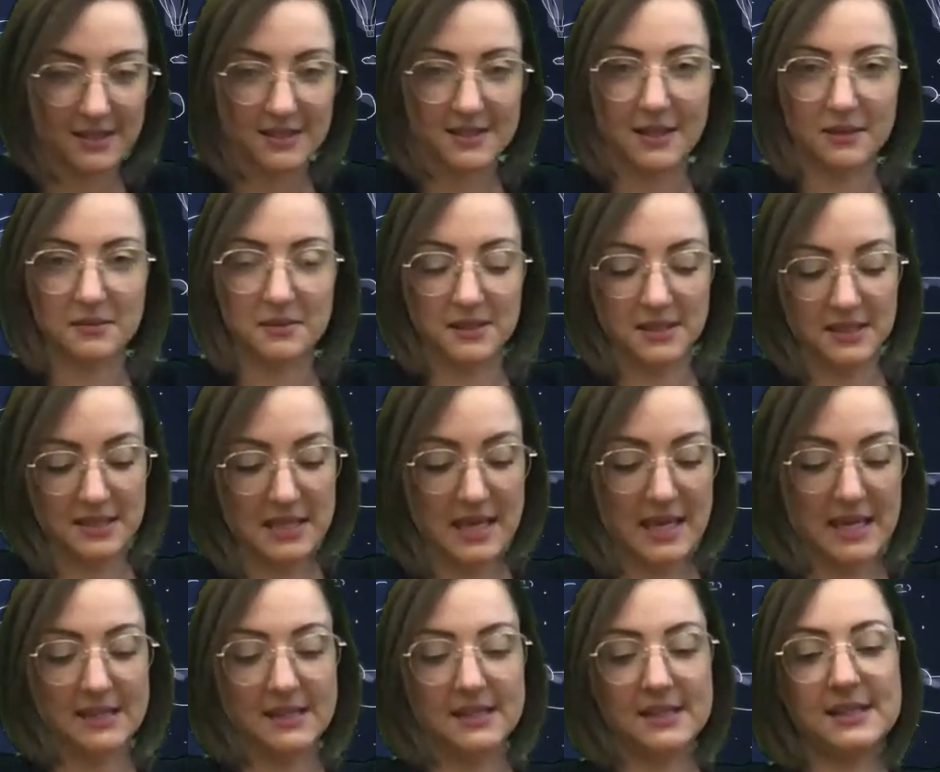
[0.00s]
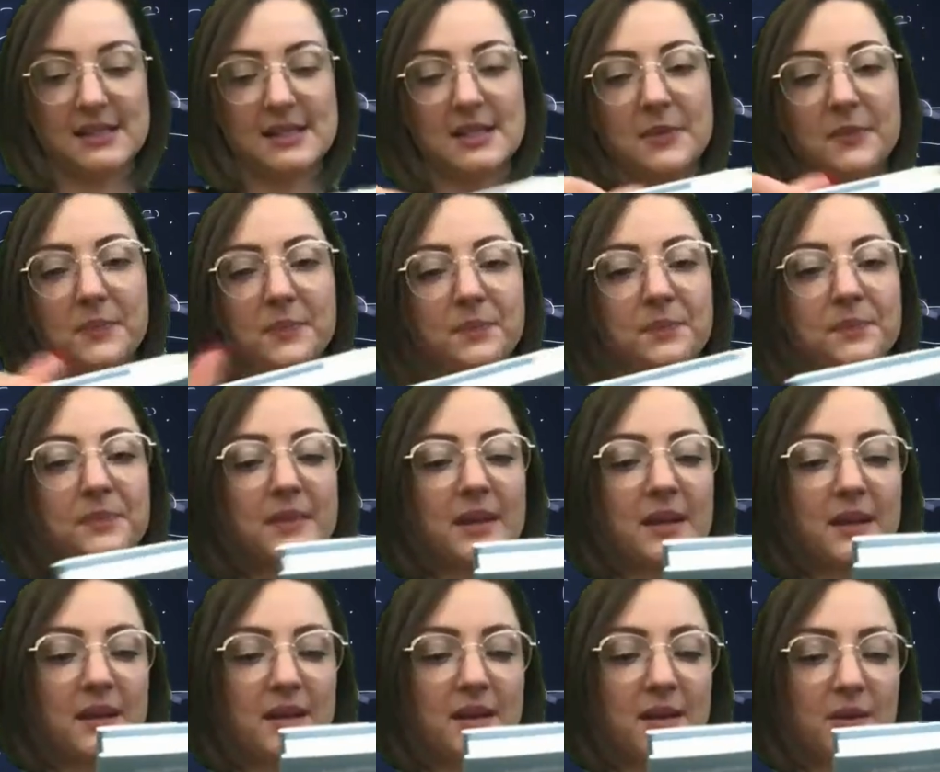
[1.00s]
sounds intense.
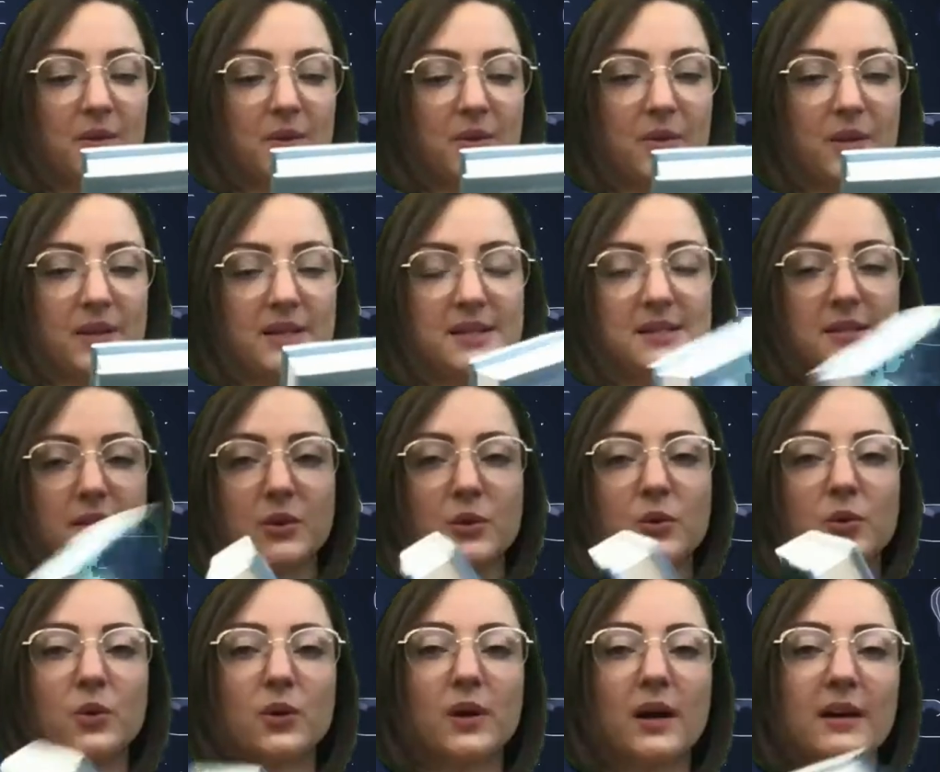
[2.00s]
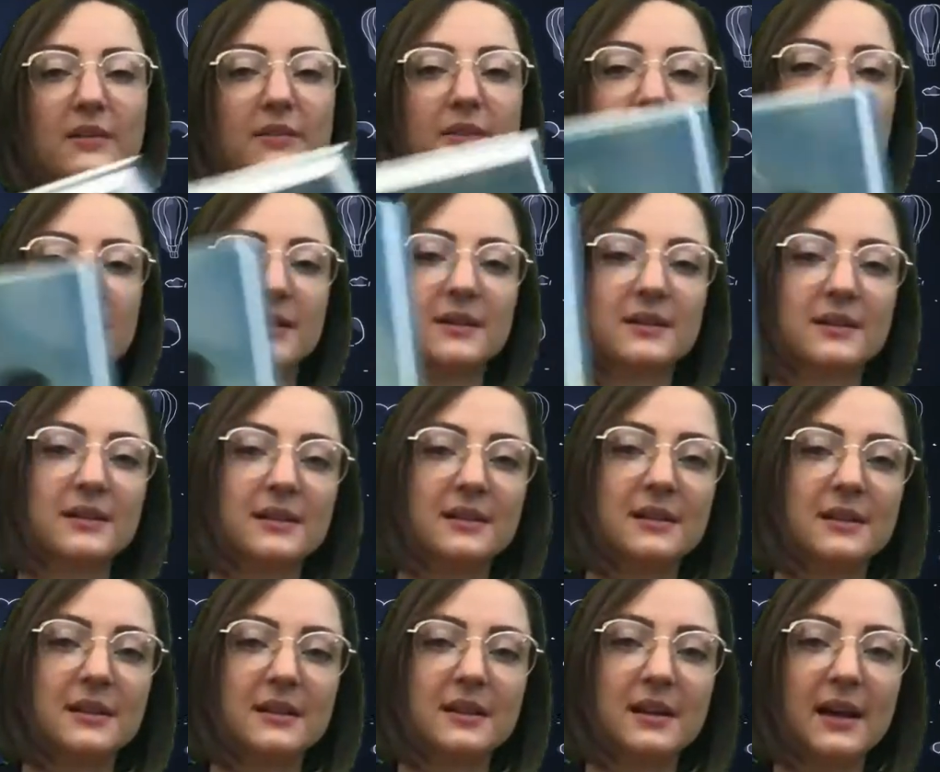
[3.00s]
Ooh, this is a cool cover.
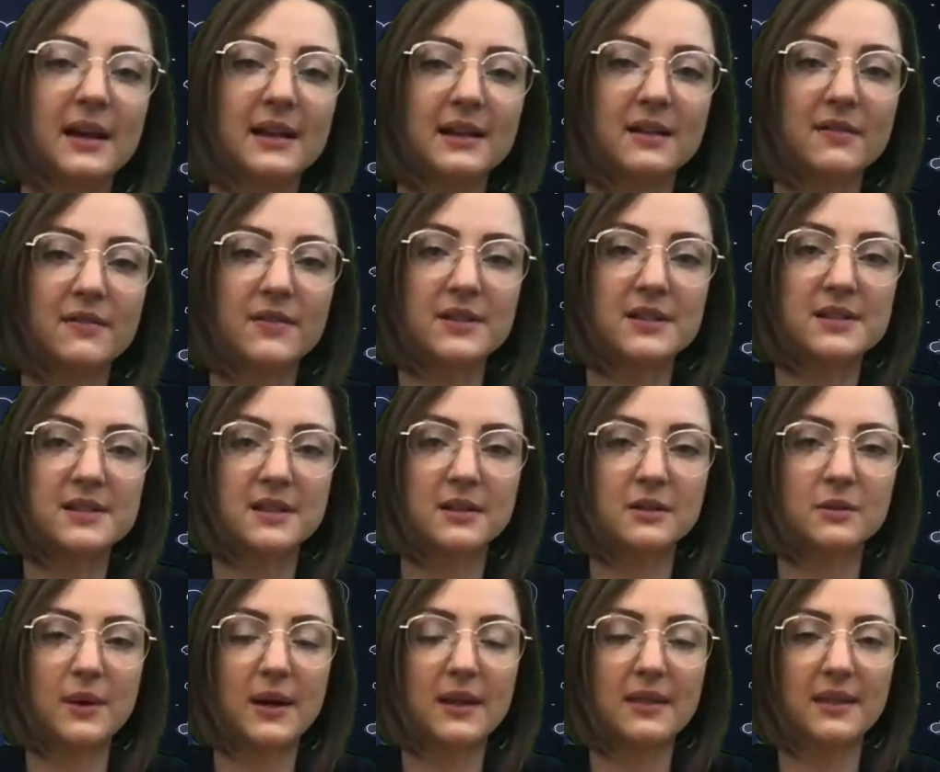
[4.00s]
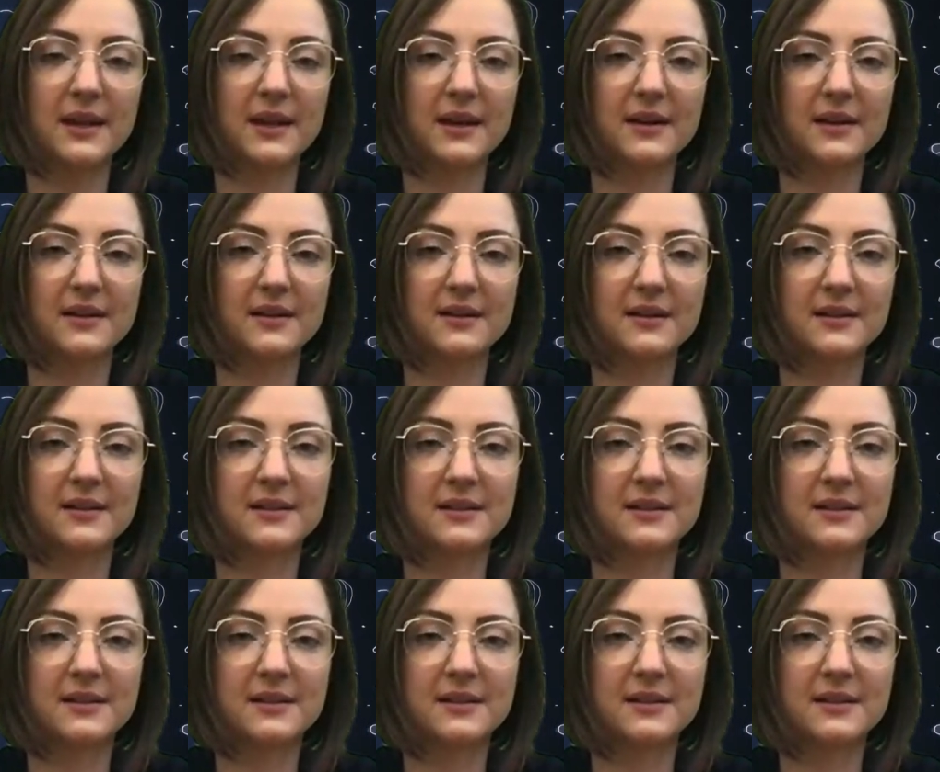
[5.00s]
I love the silhouette there.